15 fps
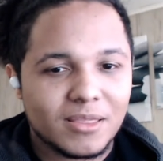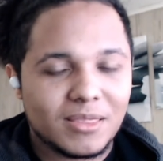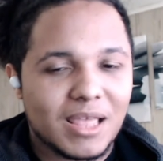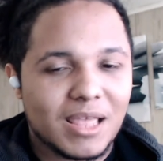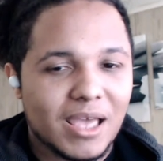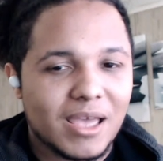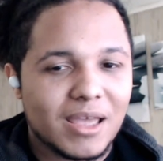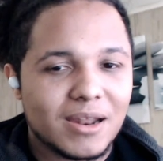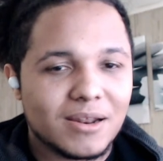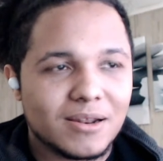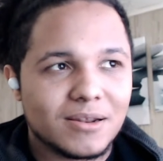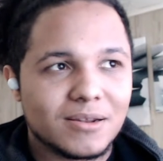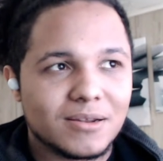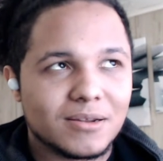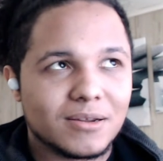then
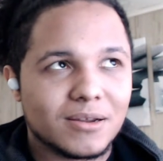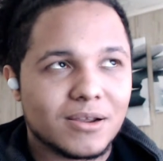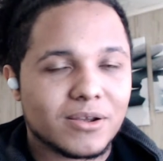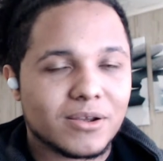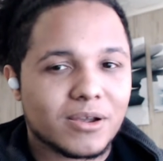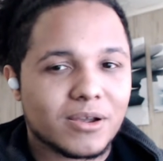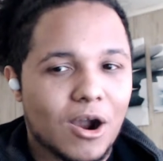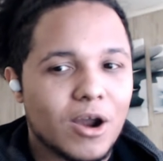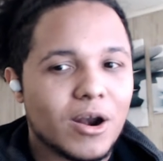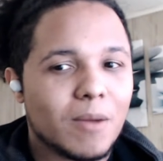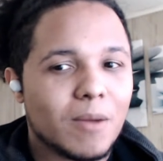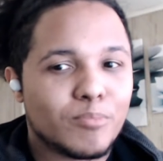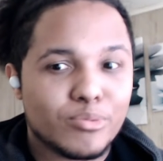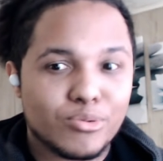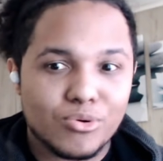
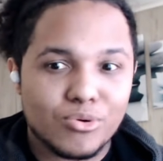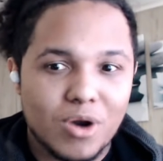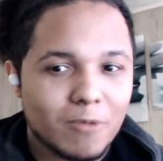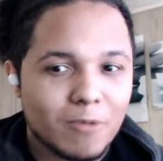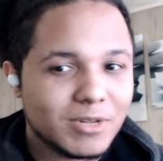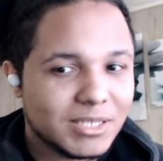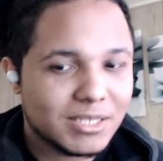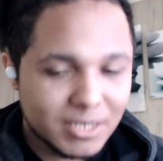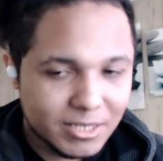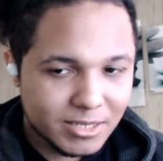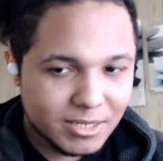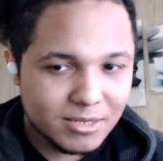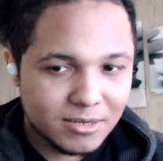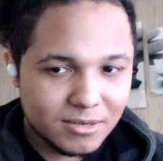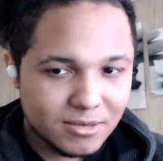Karna probably takes
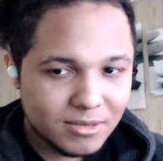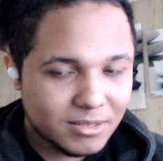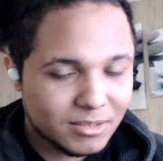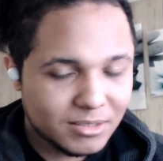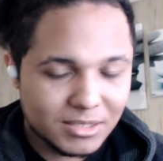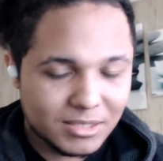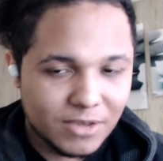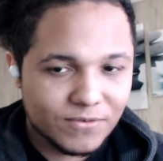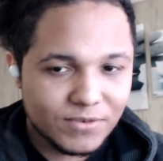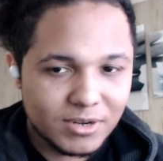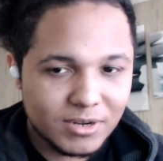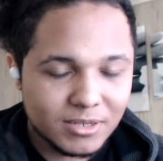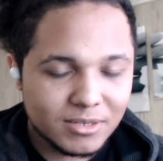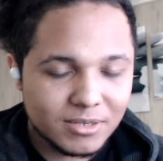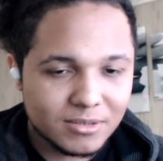it.
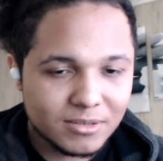Definitely.